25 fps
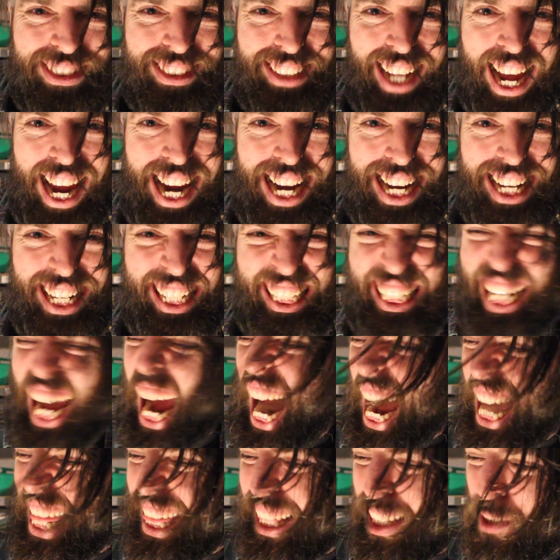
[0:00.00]
style, the
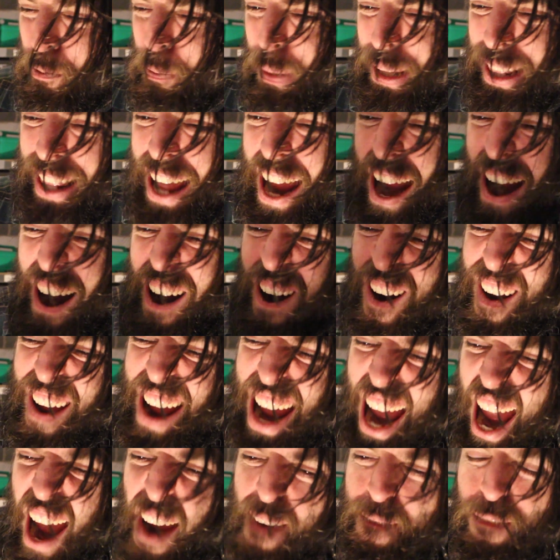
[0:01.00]
guy that's been there
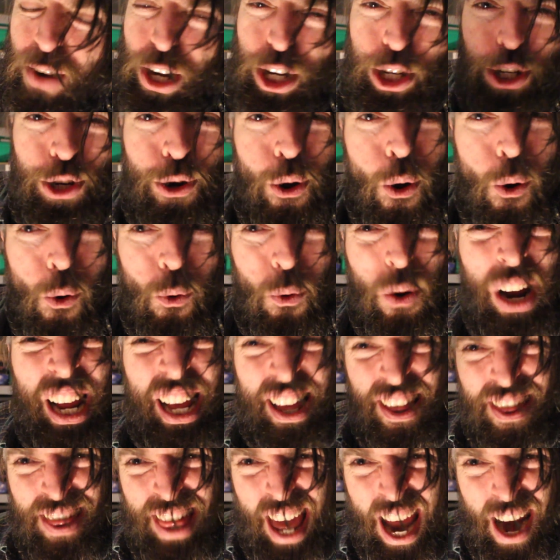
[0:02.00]
every show,
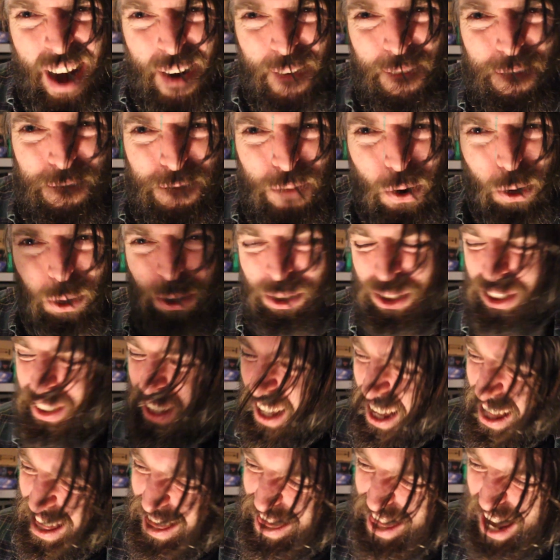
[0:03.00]
there
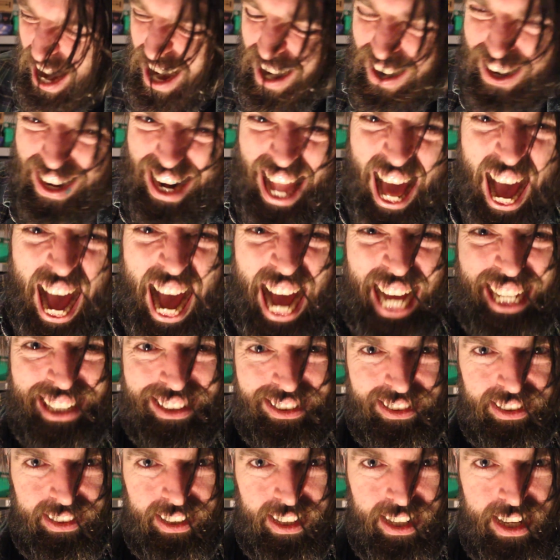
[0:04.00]
first, there
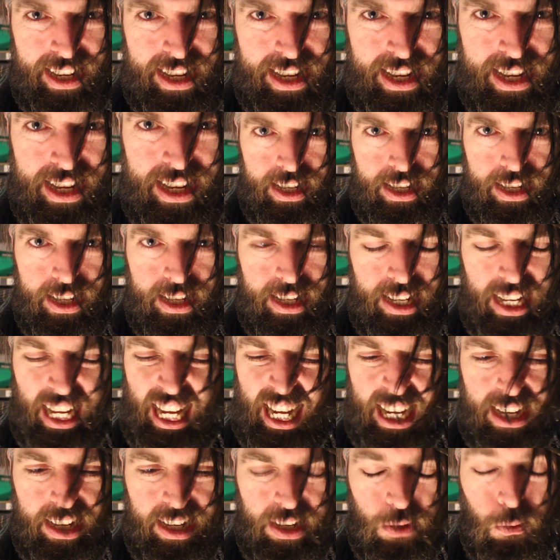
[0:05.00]
last.
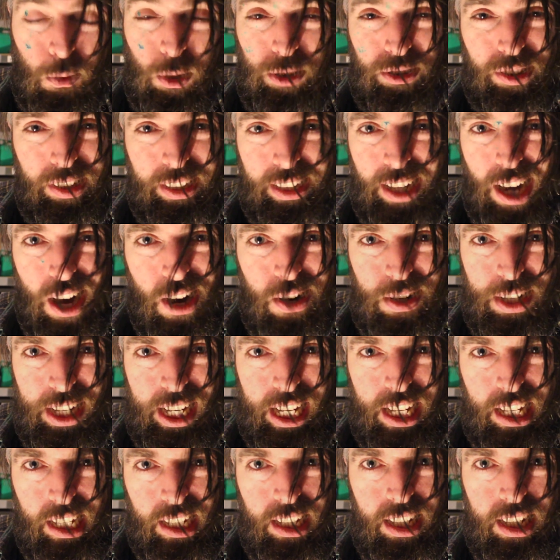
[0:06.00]
It wasn't a
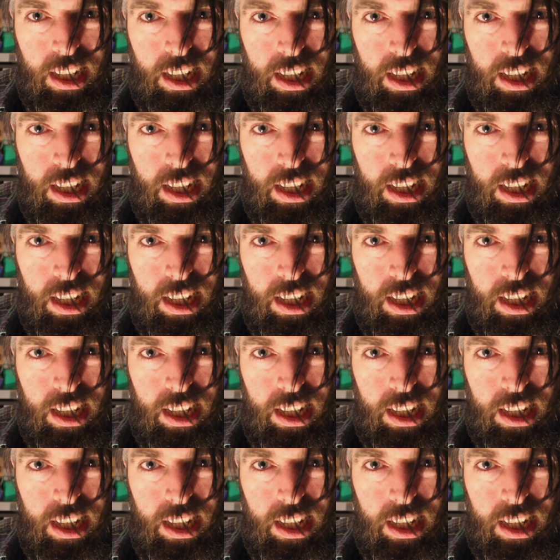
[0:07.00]
guarantee.